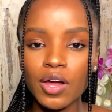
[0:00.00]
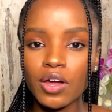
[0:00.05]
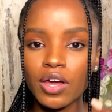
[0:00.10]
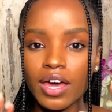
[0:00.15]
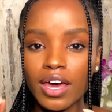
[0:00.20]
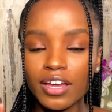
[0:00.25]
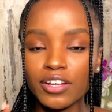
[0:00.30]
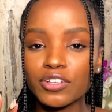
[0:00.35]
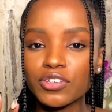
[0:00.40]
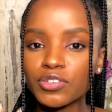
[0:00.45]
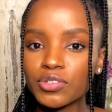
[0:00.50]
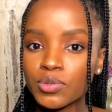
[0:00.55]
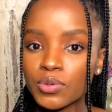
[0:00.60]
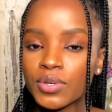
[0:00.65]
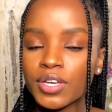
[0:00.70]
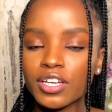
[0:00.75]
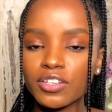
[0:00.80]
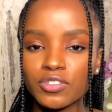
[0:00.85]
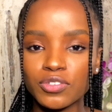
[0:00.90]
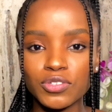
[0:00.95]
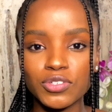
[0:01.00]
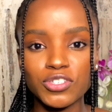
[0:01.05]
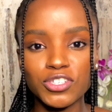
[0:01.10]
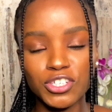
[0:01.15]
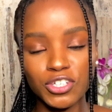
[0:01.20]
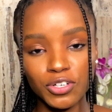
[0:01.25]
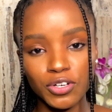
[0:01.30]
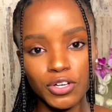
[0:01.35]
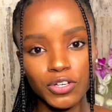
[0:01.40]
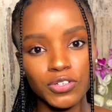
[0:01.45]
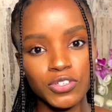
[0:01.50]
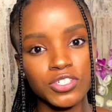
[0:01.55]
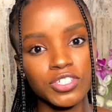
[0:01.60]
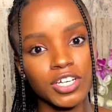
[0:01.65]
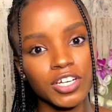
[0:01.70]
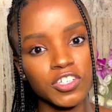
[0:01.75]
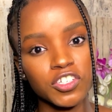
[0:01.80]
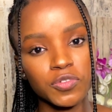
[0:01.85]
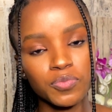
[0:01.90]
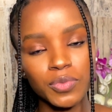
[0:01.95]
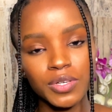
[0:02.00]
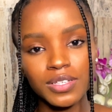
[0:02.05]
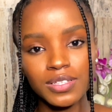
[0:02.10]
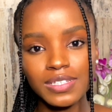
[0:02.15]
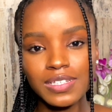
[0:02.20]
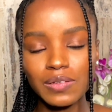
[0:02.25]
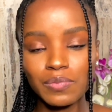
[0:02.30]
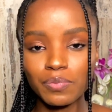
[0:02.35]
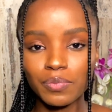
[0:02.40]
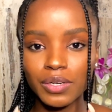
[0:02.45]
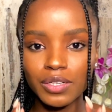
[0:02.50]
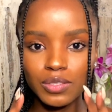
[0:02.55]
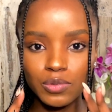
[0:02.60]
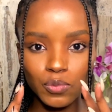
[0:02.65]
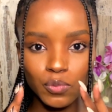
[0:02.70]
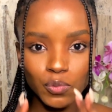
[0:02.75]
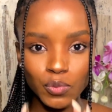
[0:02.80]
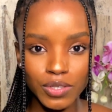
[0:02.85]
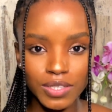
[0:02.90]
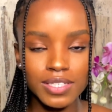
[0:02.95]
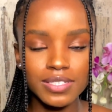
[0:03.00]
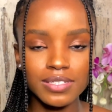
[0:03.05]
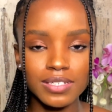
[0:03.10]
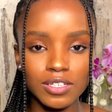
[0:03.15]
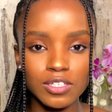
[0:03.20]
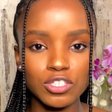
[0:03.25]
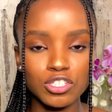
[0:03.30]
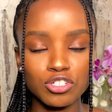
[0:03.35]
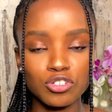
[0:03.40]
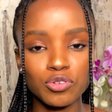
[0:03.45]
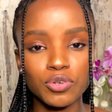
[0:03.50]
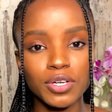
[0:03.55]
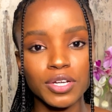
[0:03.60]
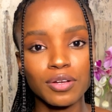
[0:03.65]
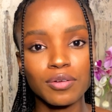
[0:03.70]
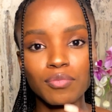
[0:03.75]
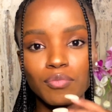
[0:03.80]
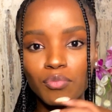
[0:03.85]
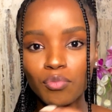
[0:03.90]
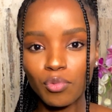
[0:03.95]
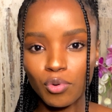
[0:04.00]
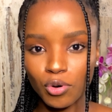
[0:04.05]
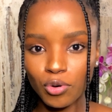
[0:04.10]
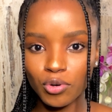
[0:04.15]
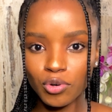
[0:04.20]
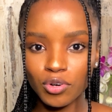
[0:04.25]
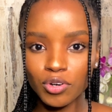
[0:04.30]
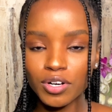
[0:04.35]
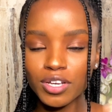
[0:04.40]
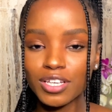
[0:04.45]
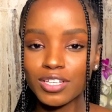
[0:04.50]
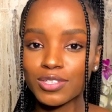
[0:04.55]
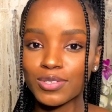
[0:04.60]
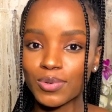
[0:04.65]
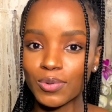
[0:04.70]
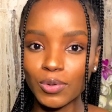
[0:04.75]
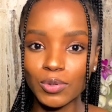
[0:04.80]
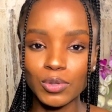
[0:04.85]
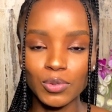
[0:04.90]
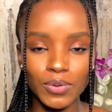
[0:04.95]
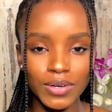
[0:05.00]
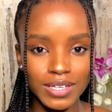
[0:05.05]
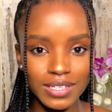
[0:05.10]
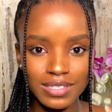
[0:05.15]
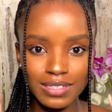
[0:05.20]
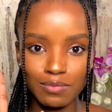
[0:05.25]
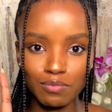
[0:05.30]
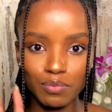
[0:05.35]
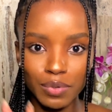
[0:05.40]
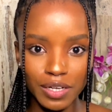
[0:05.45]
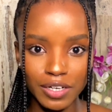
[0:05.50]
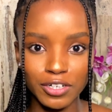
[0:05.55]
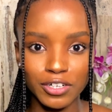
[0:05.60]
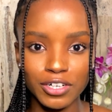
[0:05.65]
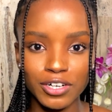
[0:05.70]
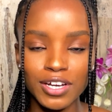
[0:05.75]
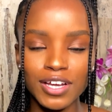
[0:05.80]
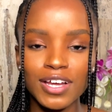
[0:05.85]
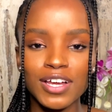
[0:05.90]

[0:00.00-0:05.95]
And you can use your own judgment, but with sunscreen, more is always better.